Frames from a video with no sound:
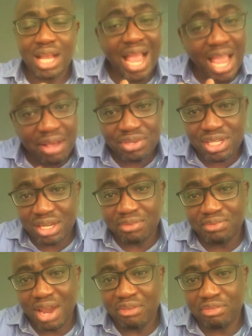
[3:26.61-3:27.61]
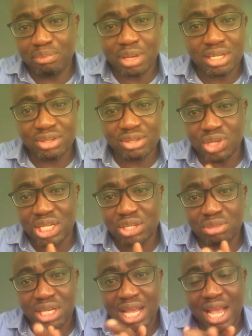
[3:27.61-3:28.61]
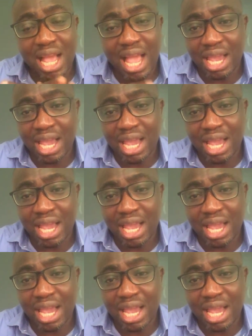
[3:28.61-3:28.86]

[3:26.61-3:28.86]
I have seen a 5-page resume that